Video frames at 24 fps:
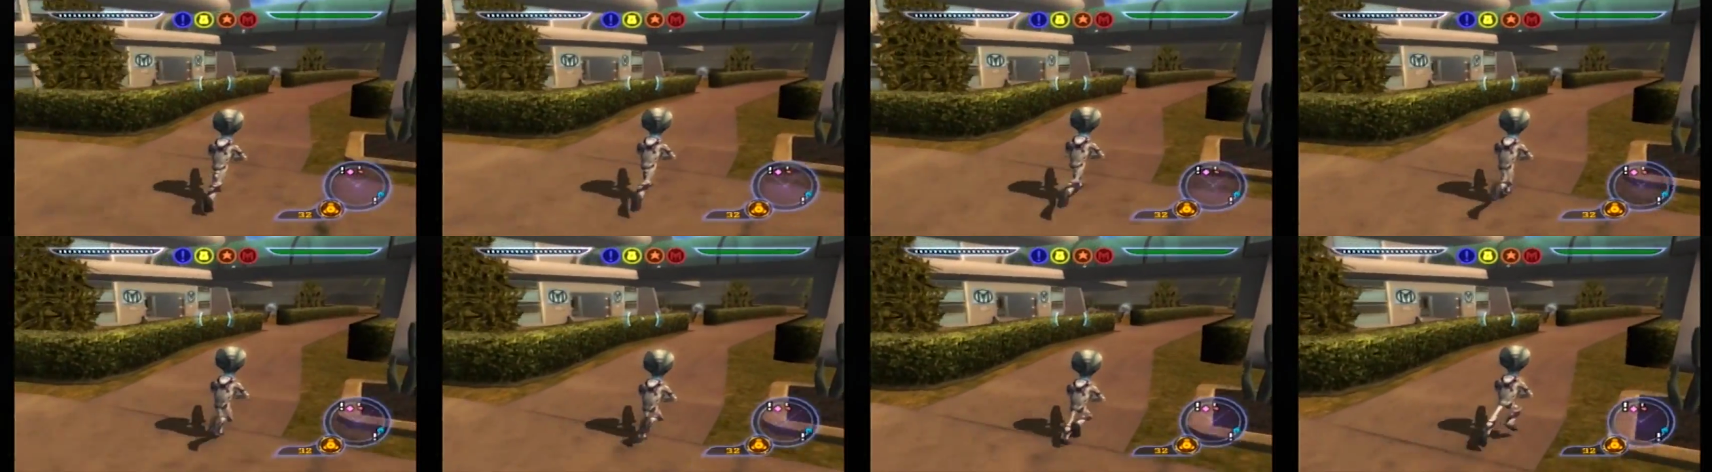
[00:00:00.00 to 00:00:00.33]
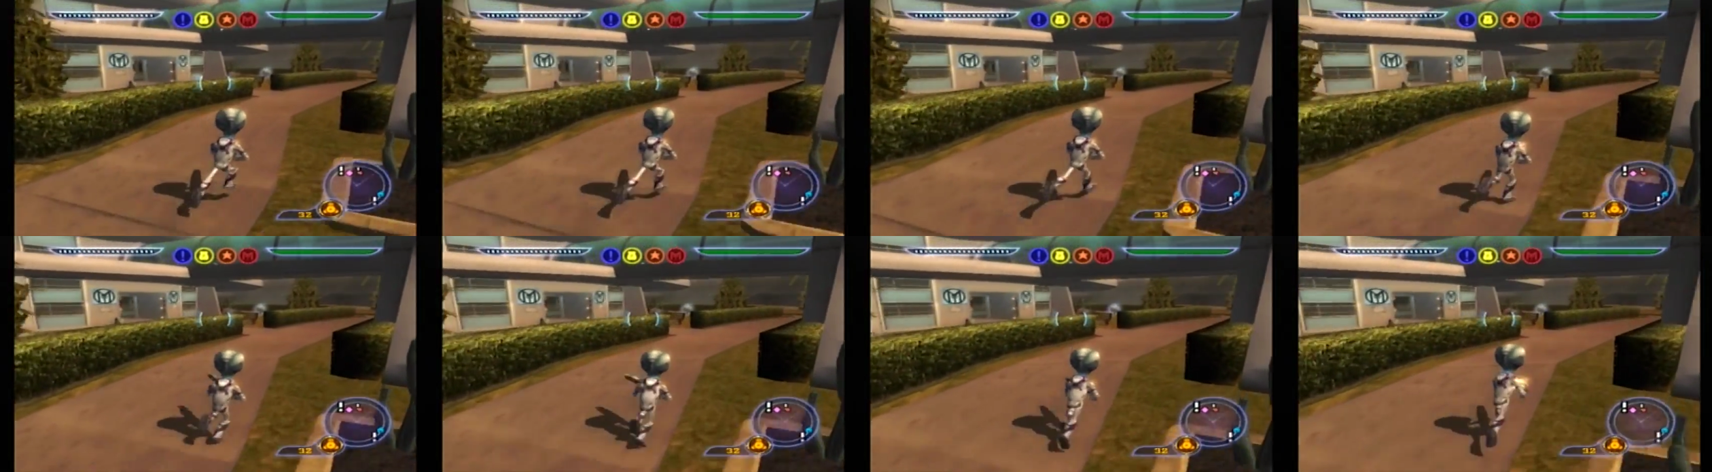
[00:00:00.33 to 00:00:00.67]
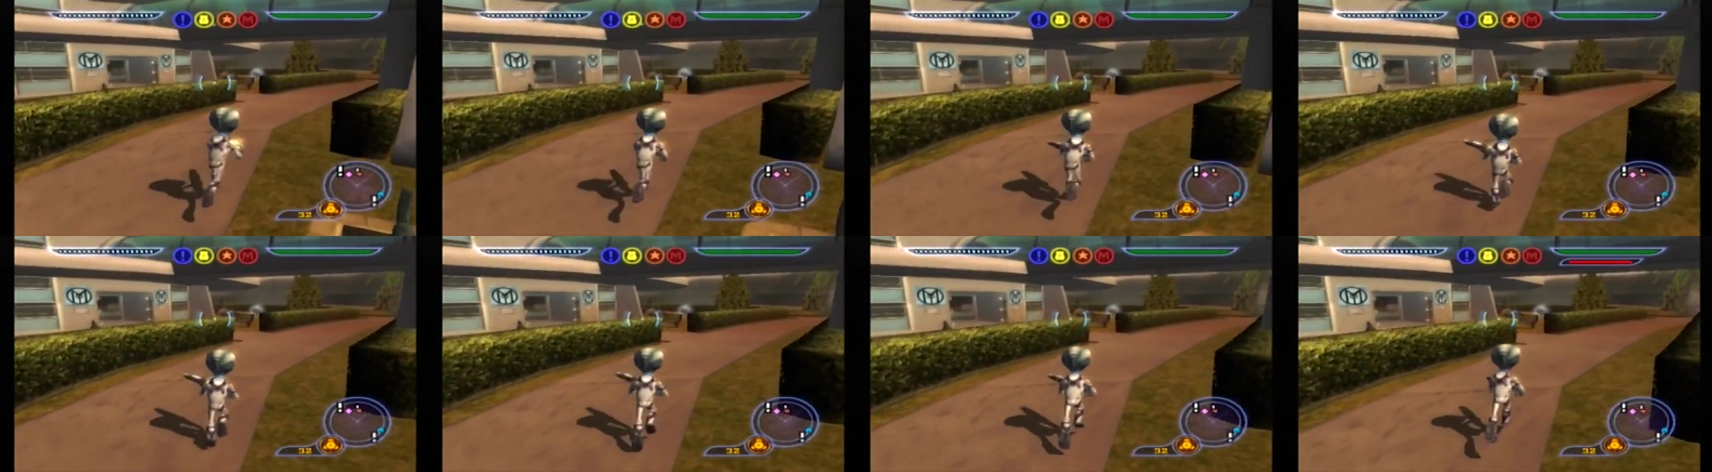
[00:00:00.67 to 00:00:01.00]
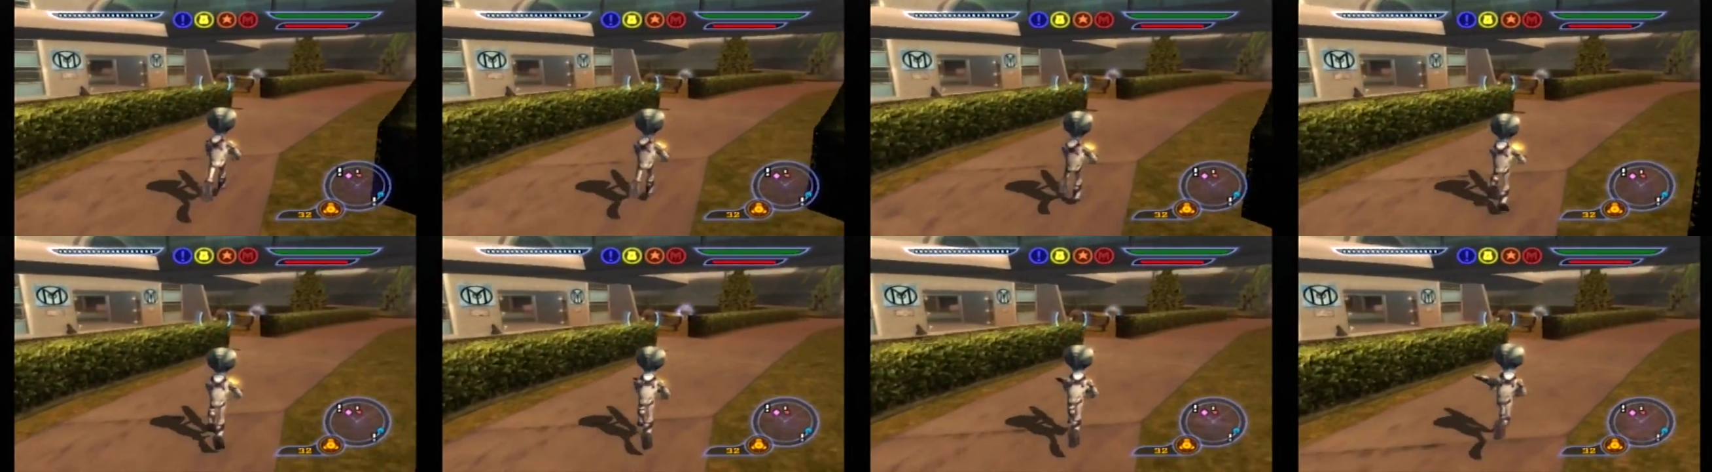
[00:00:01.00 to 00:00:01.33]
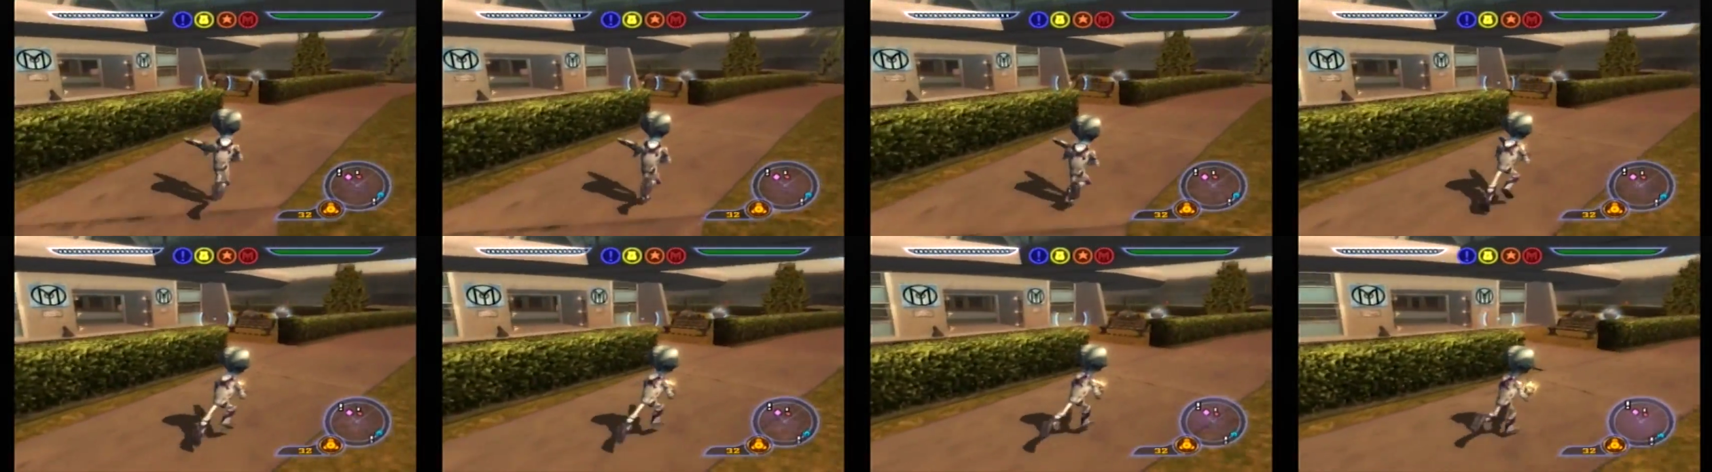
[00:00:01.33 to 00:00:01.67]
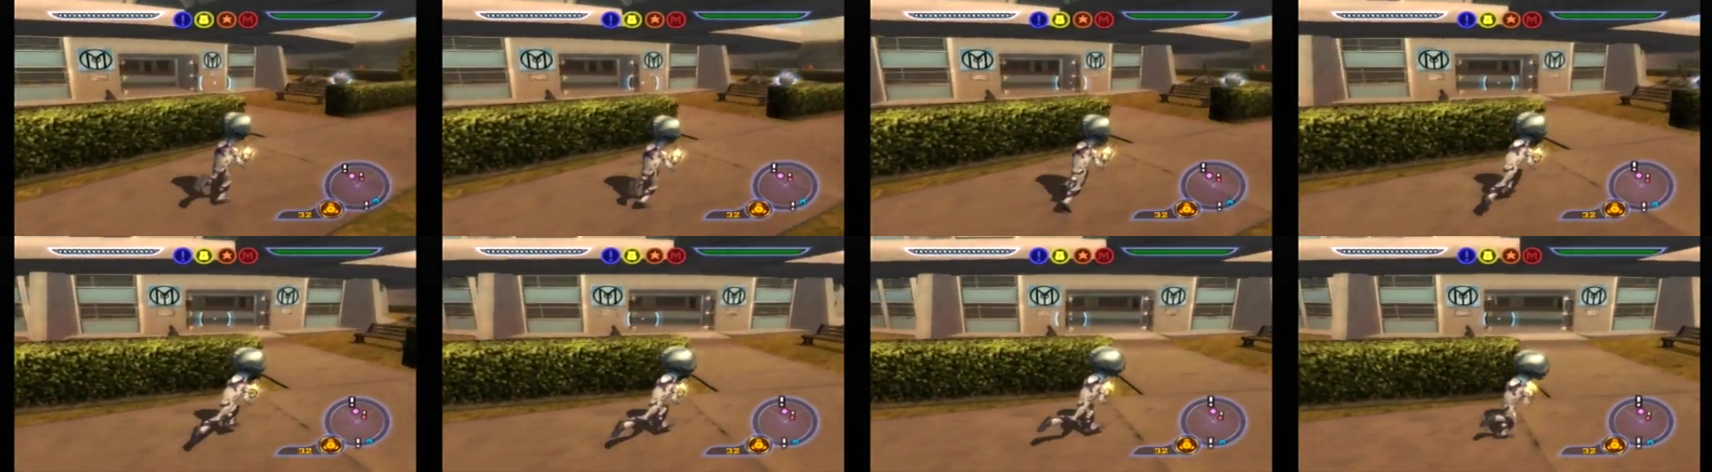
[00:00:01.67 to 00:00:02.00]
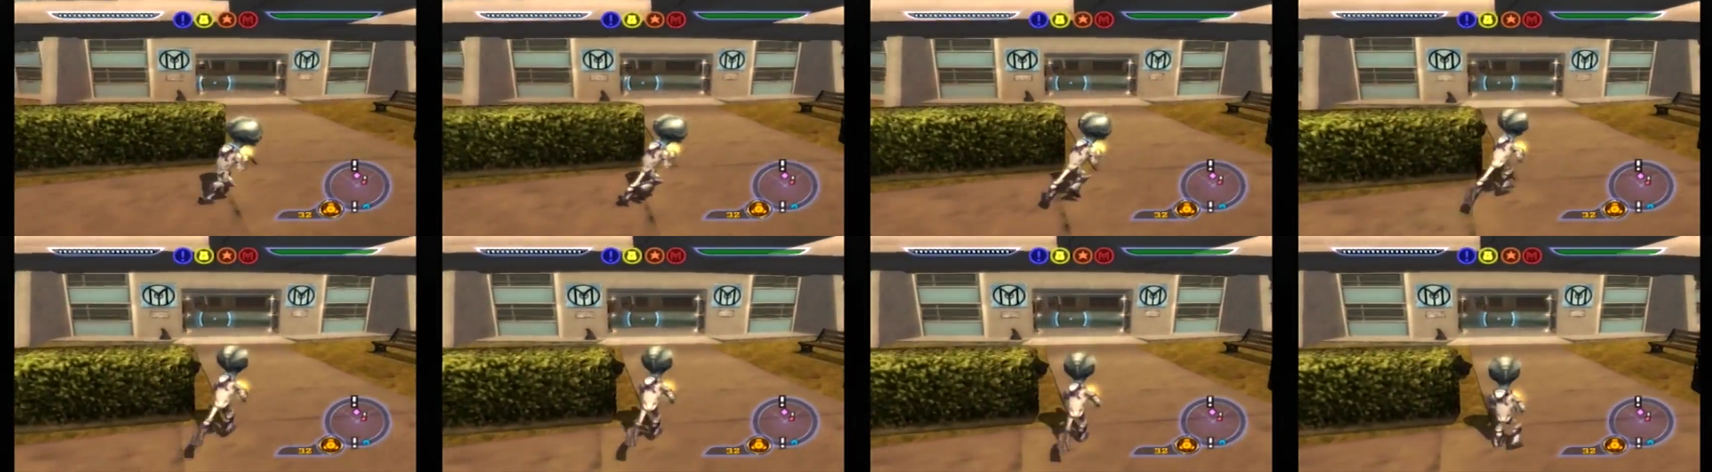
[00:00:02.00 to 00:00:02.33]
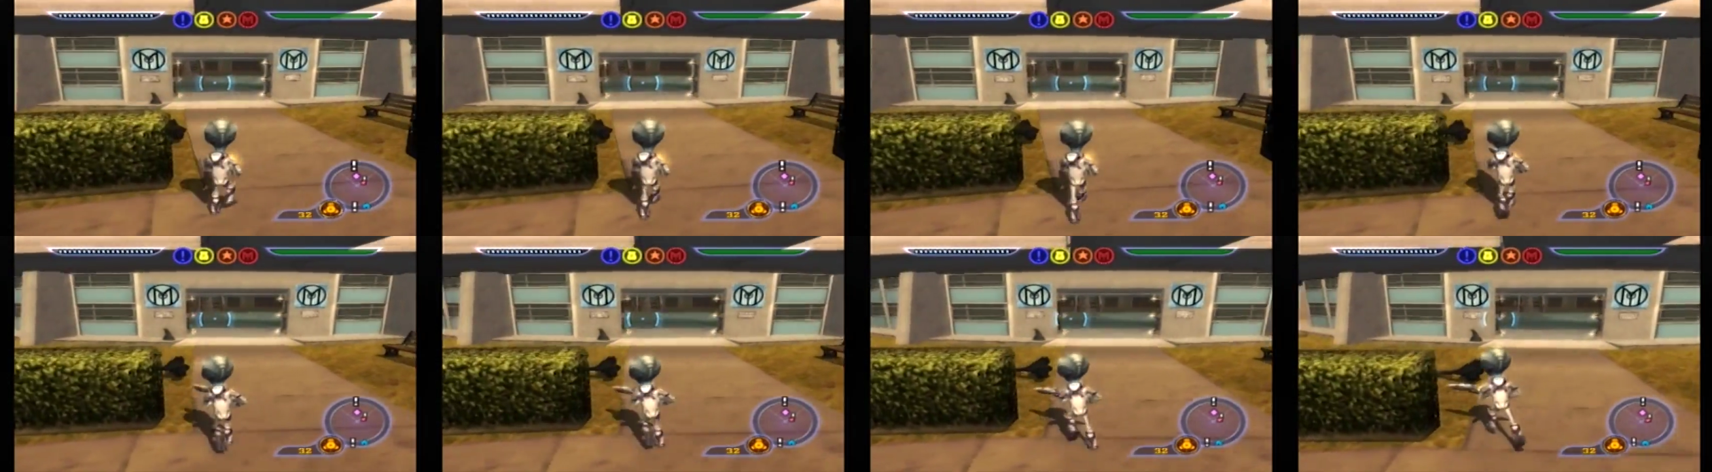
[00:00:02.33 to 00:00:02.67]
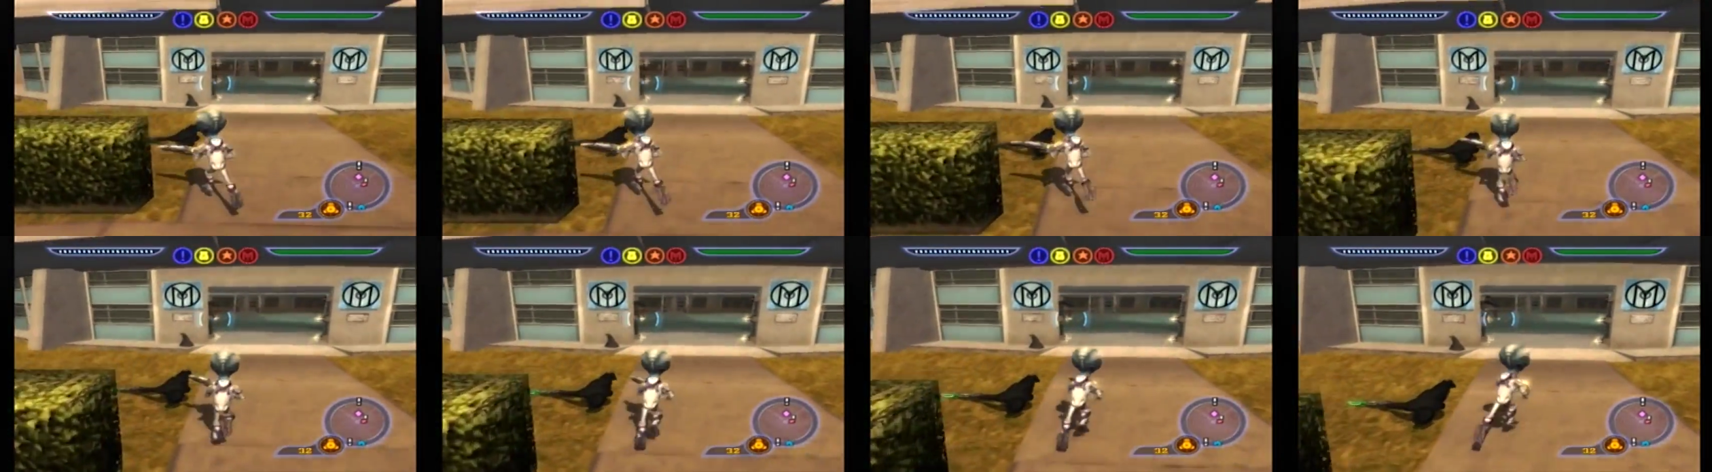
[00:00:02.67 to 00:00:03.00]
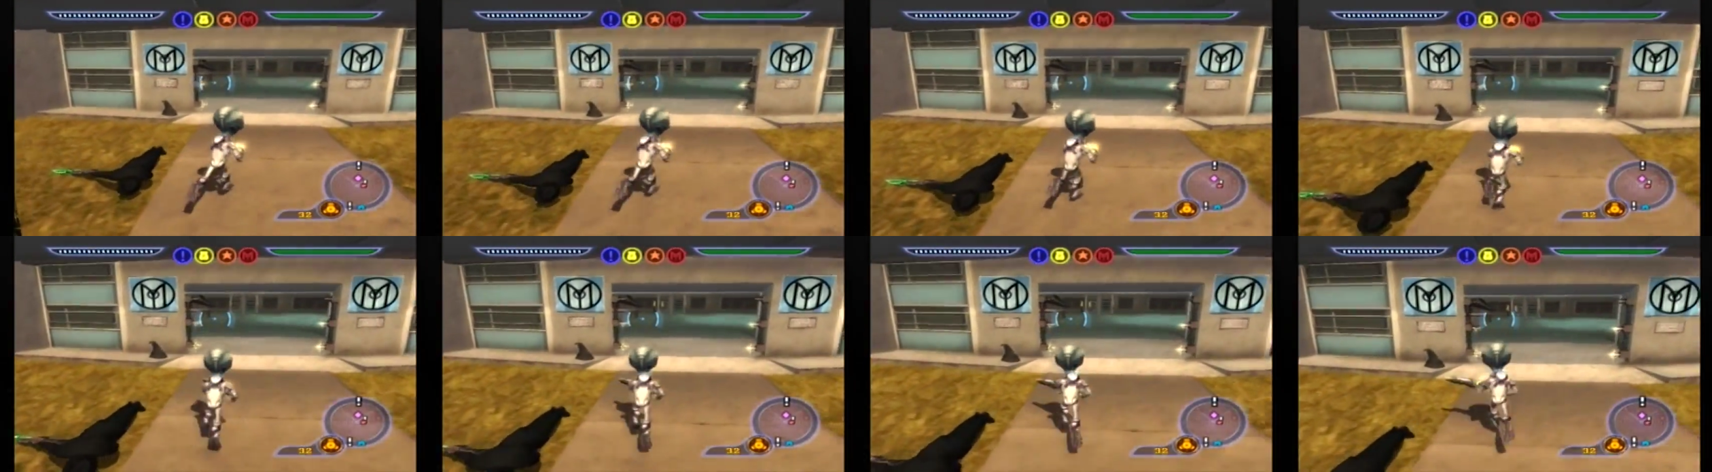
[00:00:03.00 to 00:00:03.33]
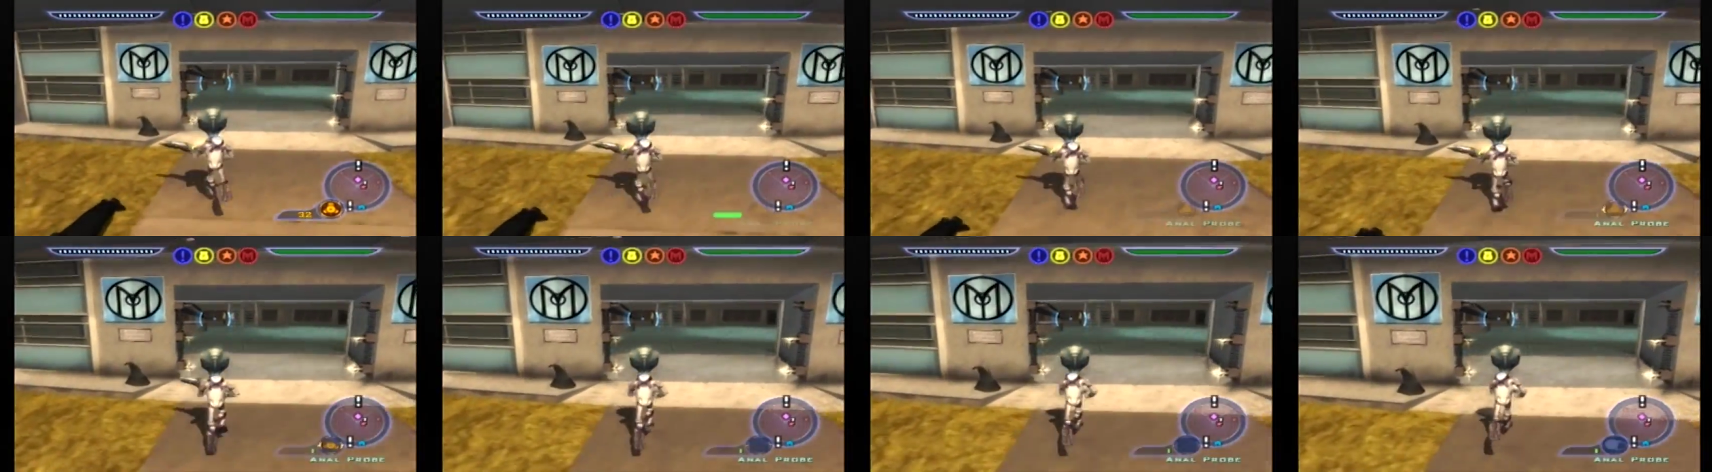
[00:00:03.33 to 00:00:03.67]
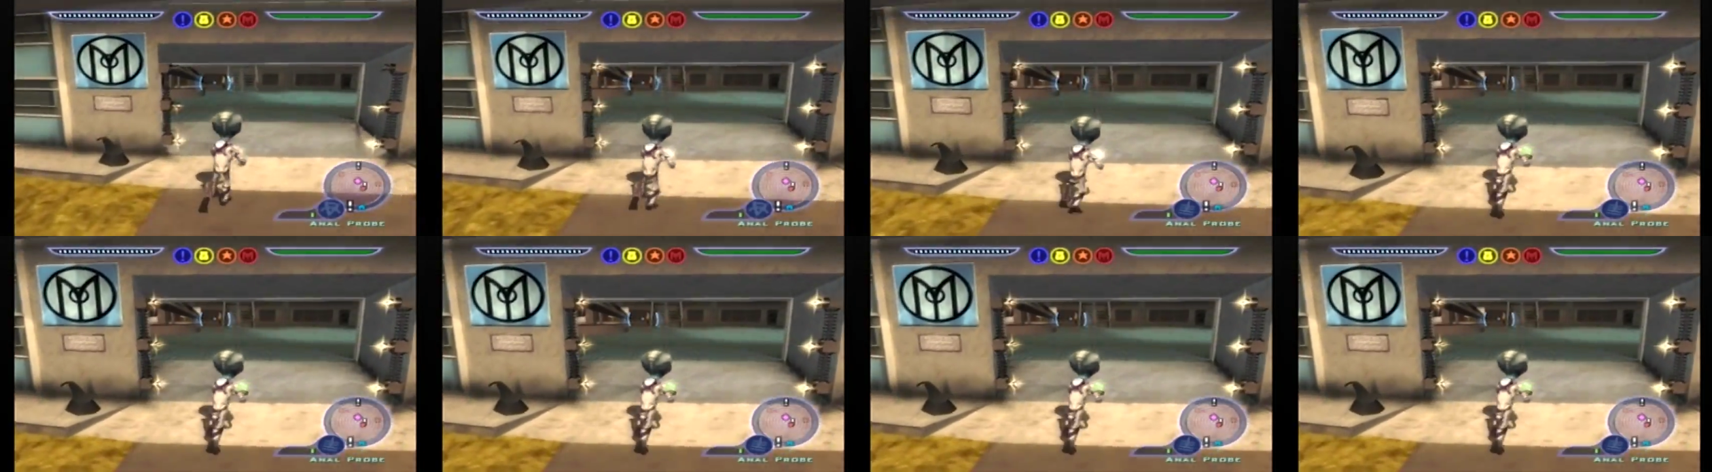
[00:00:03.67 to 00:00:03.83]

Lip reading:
(no speaker visible)